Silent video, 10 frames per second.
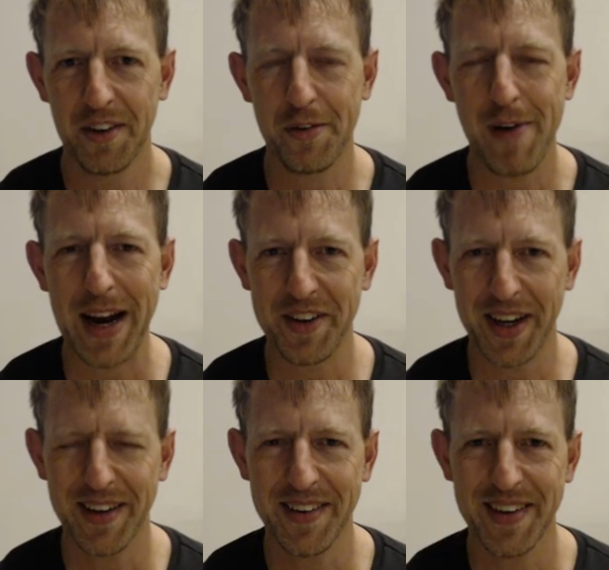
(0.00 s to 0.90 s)

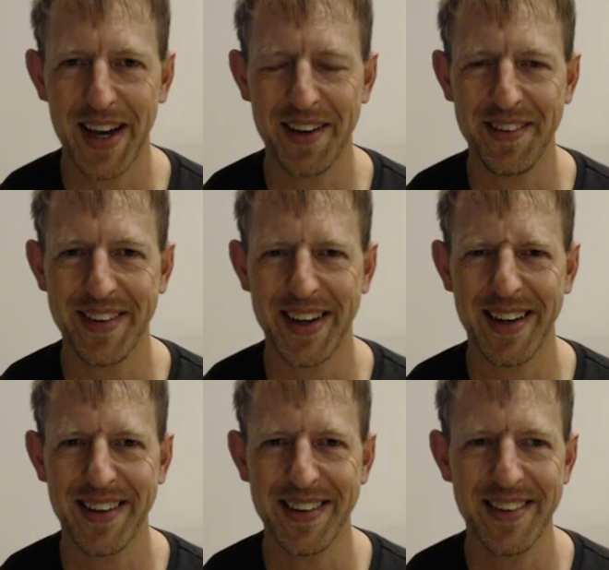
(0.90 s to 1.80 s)
distracting and
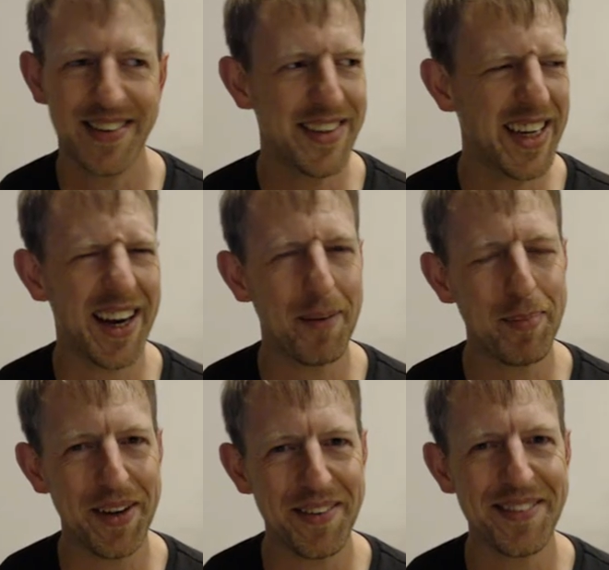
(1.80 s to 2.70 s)
a
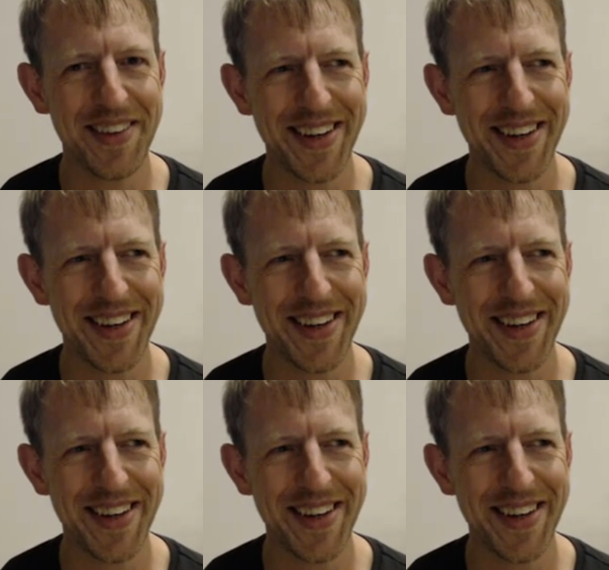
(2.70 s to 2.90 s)
bit